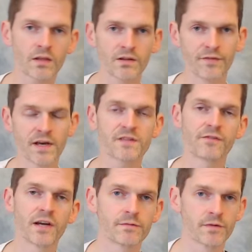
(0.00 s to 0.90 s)
The first
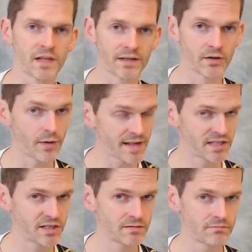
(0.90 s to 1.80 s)
phrase was like a
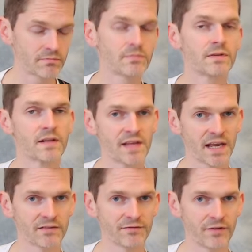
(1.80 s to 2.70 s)
question, the
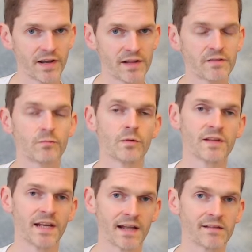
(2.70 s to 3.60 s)
second phrase
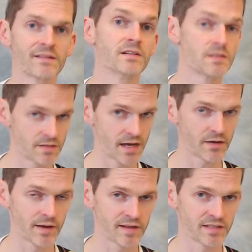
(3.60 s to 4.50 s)
was an answer to
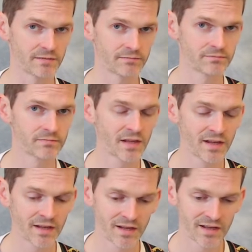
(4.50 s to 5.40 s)
that question.
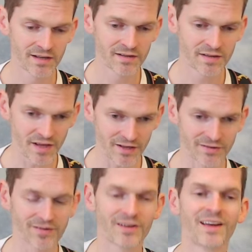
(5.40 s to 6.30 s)

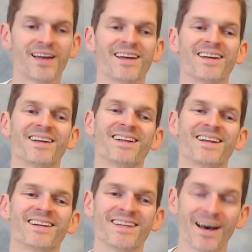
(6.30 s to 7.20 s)
So,
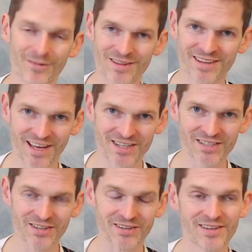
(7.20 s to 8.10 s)
that was stage
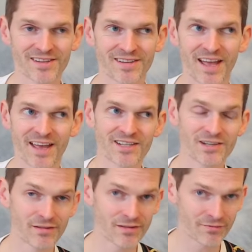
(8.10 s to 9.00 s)
2.
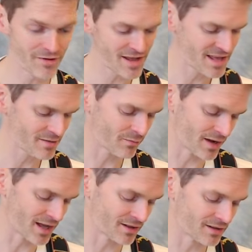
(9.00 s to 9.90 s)
Stage 3,
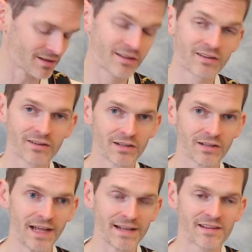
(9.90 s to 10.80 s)
well,
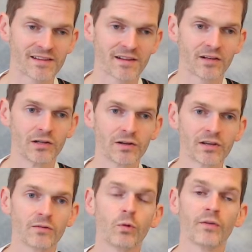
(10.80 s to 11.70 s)
let's
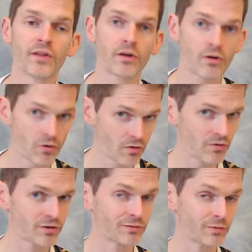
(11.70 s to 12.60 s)
look at what the
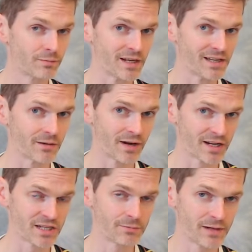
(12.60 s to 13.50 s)
chord would be that we're
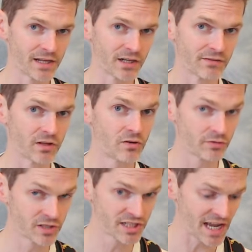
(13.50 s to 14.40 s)
actually playing over, the
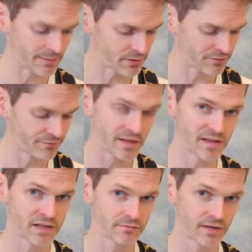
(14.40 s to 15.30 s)
chord shape that
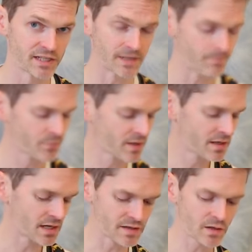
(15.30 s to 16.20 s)
fits this region.
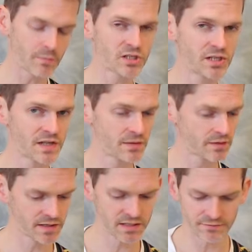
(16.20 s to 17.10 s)
It's not much use
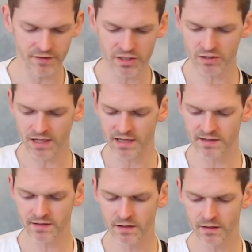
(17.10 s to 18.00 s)
to us to
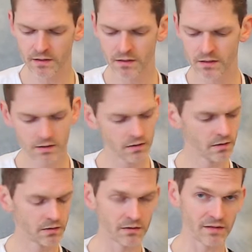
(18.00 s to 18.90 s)
visualize
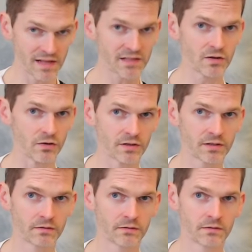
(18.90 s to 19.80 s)
this chord